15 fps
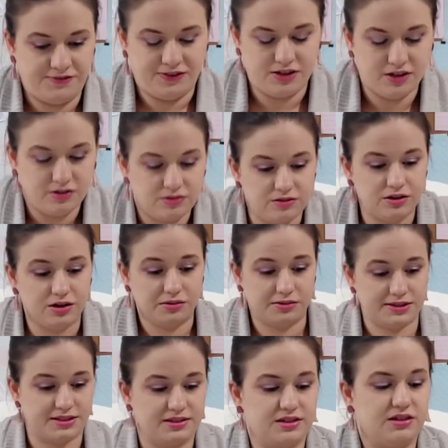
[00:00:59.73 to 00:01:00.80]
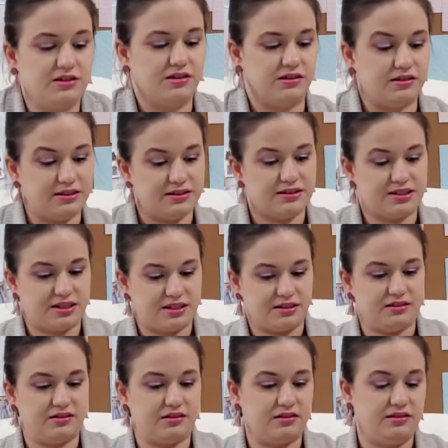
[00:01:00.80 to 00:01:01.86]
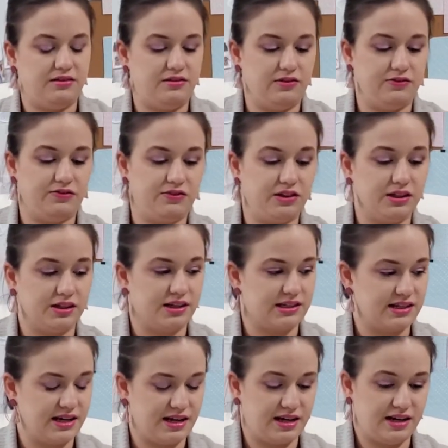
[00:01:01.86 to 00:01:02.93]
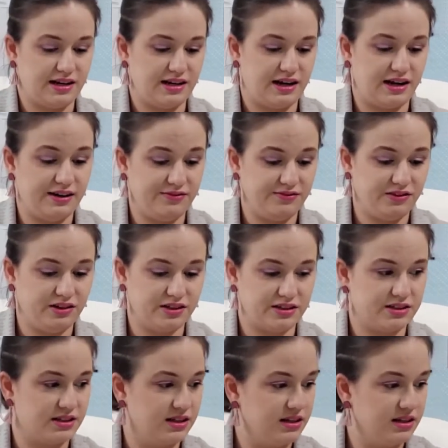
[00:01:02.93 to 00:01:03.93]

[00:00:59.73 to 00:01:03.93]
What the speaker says: you don't know it's a doll until you've looked. And I've looked.